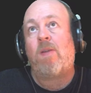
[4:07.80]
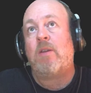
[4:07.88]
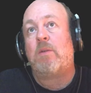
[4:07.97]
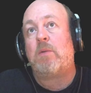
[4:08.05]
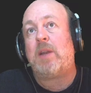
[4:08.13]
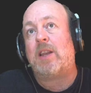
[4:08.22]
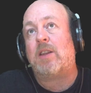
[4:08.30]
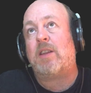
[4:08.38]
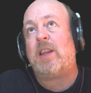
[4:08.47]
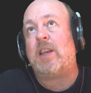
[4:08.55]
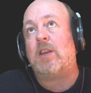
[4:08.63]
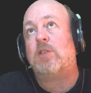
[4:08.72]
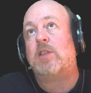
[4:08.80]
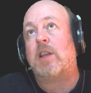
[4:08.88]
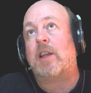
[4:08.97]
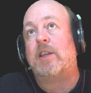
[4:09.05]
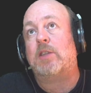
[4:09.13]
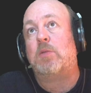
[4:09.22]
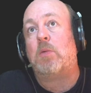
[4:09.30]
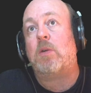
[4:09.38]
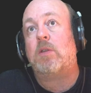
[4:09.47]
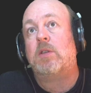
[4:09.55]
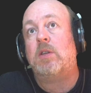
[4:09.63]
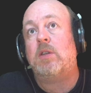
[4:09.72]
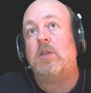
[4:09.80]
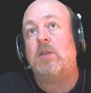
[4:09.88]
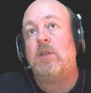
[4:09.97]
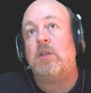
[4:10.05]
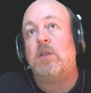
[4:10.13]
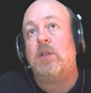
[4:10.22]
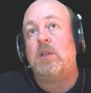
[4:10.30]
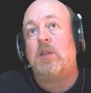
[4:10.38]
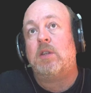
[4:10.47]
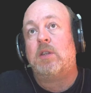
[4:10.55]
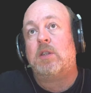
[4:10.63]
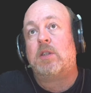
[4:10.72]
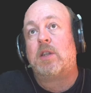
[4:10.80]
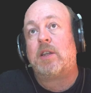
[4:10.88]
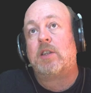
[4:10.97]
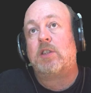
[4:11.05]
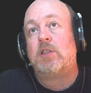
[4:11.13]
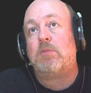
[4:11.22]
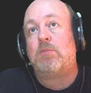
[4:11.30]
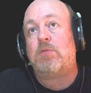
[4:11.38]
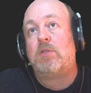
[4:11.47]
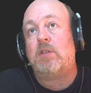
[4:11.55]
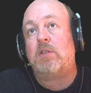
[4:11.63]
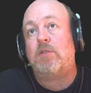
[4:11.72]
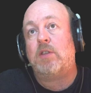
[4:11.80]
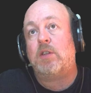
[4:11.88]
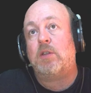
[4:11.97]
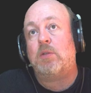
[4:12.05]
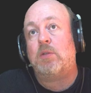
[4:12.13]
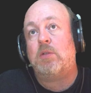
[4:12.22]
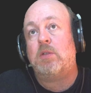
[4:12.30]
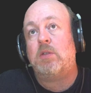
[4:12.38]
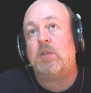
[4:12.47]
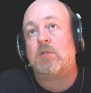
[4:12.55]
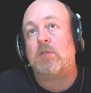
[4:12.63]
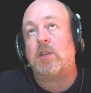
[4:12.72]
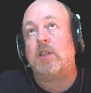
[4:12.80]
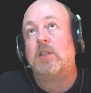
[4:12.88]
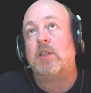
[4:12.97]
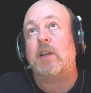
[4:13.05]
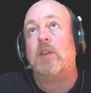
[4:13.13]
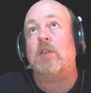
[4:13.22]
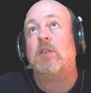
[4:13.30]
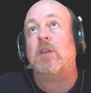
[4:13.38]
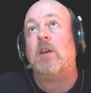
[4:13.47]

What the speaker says: Well, it looks like it's worked. Selection, preview, grayscale.